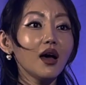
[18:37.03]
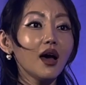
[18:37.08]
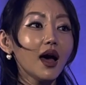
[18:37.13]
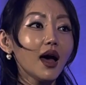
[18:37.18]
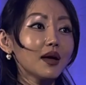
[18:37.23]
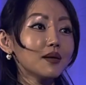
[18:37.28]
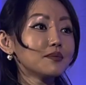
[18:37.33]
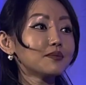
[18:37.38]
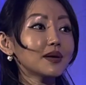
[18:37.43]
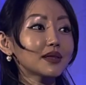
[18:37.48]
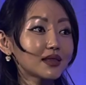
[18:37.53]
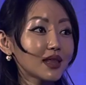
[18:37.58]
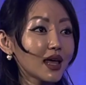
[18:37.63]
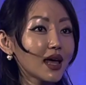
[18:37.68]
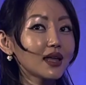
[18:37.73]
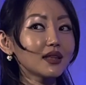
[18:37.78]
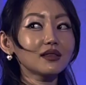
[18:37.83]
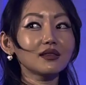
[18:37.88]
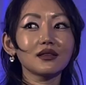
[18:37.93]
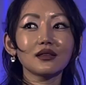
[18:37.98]
And but
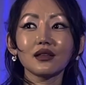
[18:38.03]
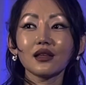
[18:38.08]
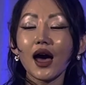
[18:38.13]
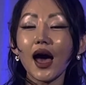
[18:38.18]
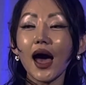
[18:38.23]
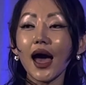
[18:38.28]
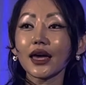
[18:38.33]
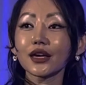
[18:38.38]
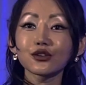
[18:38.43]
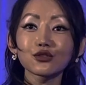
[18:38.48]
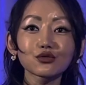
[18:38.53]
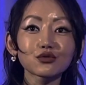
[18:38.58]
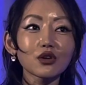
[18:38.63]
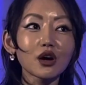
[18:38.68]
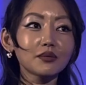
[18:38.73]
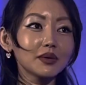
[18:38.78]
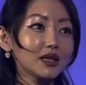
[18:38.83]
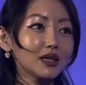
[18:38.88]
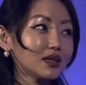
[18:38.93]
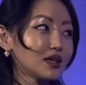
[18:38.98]
then I grew
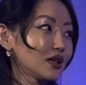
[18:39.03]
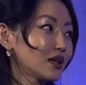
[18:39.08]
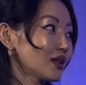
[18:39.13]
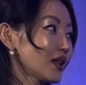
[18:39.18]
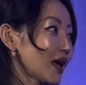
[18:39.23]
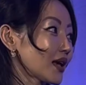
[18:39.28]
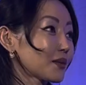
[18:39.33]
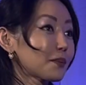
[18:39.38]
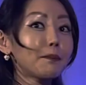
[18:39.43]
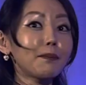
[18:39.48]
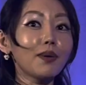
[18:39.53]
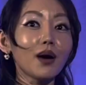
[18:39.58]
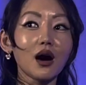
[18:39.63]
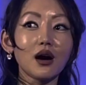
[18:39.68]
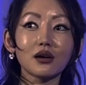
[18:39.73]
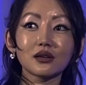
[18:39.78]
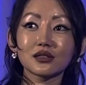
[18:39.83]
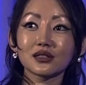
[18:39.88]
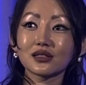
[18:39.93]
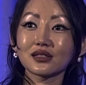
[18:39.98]
up eating like
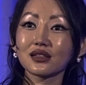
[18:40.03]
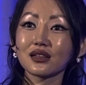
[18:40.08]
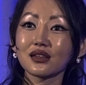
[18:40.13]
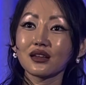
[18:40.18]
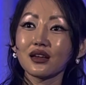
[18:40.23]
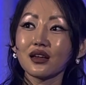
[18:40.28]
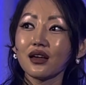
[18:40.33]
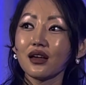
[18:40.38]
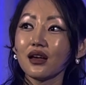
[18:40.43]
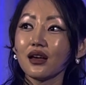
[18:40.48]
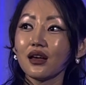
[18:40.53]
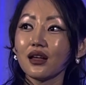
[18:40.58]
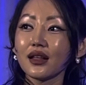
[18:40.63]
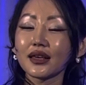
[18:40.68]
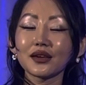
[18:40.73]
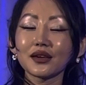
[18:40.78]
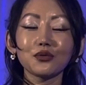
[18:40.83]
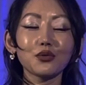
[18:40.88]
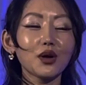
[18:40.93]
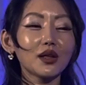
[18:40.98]
bugs.
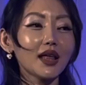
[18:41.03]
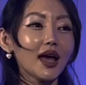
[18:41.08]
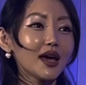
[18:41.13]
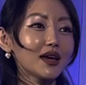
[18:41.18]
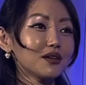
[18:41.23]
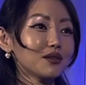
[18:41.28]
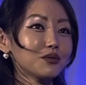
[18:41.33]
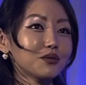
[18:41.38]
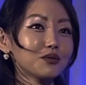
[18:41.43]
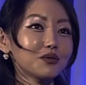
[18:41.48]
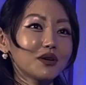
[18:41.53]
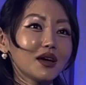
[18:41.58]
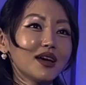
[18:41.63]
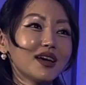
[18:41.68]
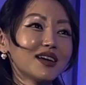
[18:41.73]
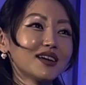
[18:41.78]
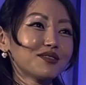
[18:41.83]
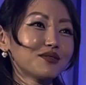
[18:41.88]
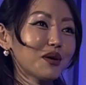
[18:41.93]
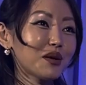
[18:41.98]
Like when I
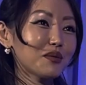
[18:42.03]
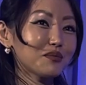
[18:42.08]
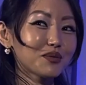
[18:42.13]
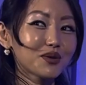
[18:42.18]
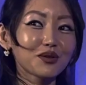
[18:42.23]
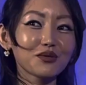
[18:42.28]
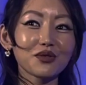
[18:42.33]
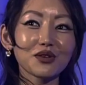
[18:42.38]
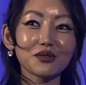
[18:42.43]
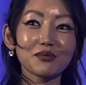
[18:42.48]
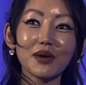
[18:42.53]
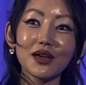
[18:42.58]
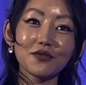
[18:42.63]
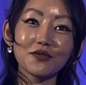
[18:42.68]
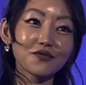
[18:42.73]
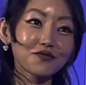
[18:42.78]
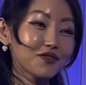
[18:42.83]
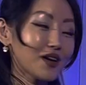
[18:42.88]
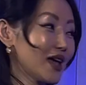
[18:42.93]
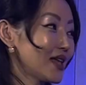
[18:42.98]
remember with my
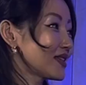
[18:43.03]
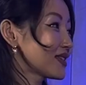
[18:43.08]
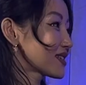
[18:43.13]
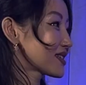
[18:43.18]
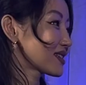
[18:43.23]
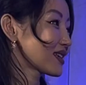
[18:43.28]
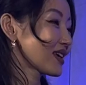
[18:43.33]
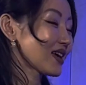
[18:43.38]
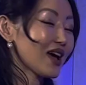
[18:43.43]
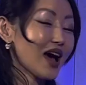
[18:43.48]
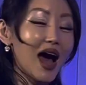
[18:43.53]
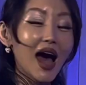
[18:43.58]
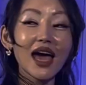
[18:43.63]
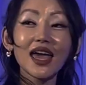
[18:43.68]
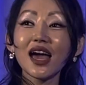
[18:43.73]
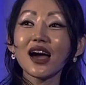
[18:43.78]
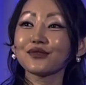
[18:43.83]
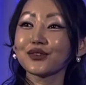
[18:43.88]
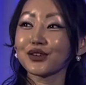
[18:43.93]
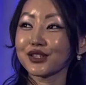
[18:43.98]
friends, I
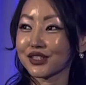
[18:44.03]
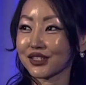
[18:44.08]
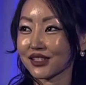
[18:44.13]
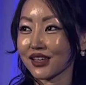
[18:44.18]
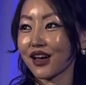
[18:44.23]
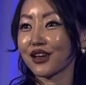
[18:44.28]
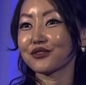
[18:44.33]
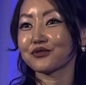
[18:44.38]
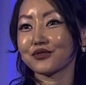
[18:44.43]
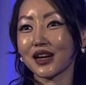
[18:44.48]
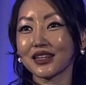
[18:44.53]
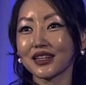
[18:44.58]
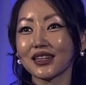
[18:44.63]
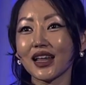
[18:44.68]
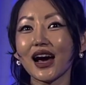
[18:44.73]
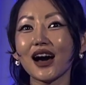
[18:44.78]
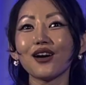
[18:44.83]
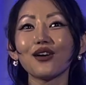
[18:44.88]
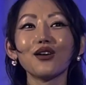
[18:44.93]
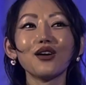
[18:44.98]
have a son right
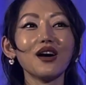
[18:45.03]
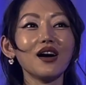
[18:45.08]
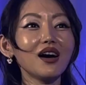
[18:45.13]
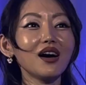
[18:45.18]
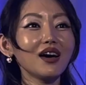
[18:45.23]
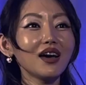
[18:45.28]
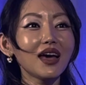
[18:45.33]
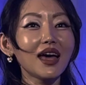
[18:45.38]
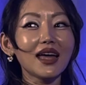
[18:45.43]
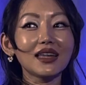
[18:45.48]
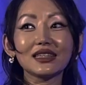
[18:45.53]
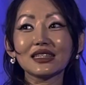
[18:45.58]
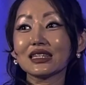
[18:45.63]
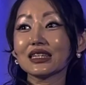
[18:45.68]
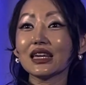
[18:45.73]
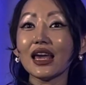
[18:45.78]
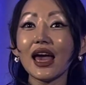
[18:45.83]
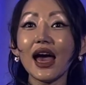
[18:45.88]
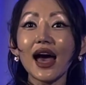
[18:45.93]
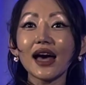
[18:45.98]
now and
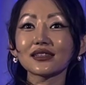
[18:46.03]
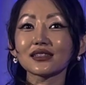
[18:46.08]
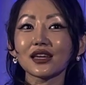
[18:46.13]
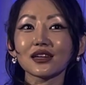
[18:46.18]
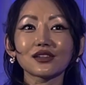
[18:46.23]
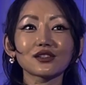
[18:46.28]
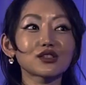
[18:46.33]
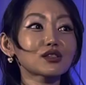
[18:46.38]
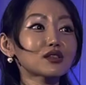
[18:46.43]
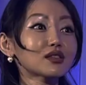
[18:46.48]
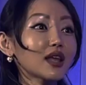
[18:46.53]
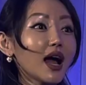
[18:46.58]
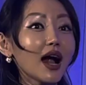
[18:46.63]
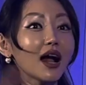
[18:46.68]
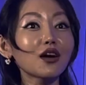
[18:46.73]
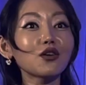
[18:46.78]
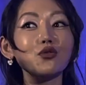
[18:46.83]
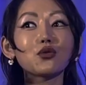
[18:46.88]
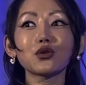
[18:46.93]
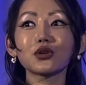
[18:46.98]
he has like
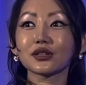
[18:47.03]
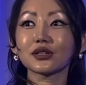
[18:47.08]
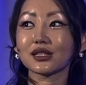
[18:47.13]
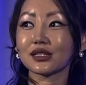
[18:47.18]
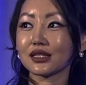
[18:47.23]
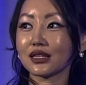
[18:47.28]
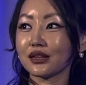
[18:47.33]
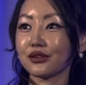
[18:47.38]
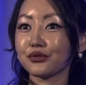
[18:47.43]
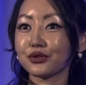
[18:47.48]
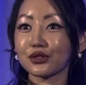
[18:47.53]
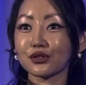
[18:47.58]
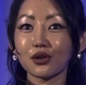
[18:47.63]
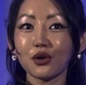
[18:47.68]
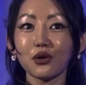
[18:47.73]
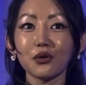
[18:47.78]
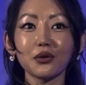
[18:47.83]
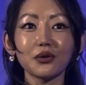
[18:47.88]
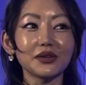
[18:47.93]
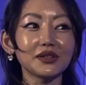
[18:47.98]
Star Wars series
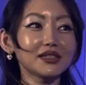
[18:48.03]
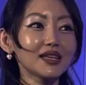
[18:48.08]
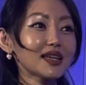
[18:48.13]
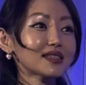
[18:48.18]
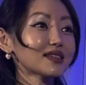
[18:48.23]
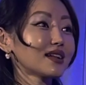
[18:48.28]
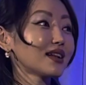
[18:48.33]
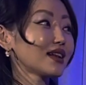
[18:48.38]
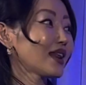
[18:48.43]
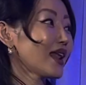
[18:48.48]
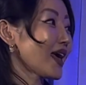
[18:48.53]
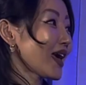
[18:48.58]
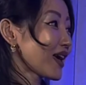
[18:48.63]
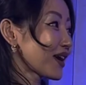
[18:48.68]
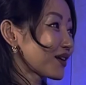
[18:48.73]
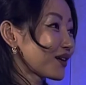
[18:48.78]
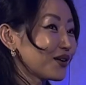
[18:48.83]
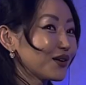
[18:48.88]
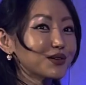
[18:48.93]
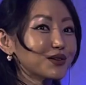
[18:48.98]
toys, has a
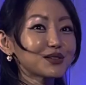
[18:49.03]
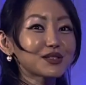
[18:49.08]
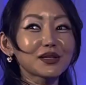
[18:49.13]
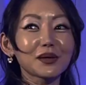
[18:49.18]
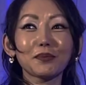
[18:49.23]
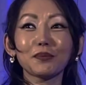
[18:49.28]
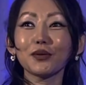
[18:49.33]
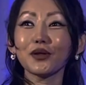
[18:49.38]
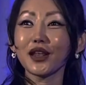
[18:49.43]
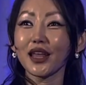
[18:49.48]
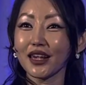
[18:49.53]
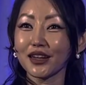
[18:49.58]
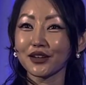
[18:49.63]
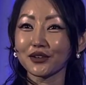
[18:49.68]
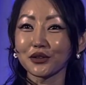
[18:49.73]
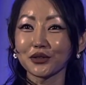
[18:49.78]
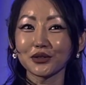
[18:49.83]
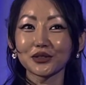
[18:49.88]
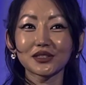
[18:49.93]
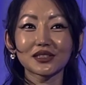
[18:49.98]
Legos,
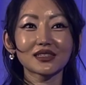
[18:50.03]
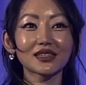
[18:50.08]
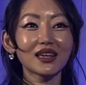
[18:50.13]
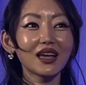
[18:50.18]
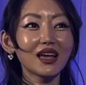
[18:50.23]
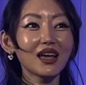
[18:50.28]
Play-Dohs.